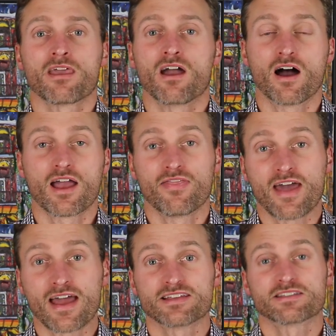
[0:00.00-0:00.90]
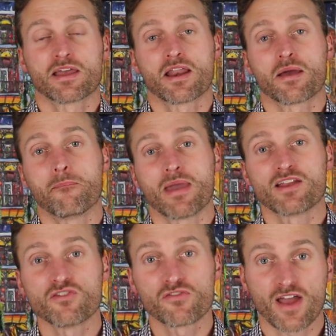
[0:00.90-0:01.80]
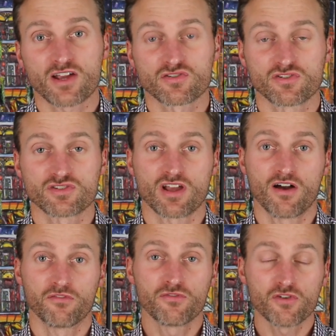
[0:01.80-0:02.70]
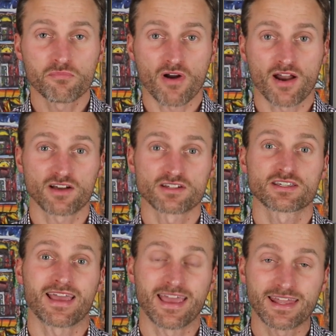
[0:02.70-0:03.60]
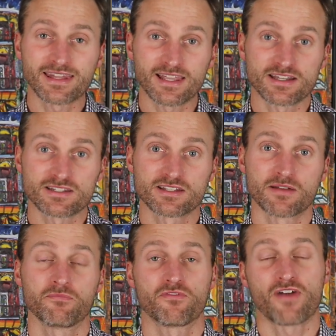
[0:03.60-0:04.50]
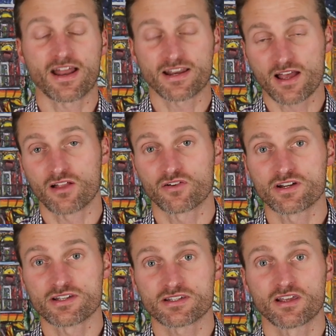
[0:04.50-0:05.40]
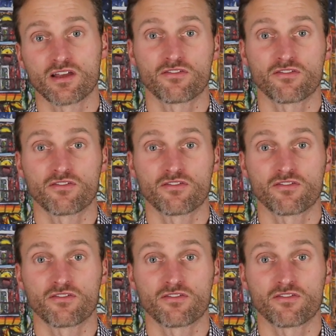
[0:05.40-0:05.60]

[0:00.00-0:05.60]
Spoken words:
and that is that manufacturers of food products can list fat calories,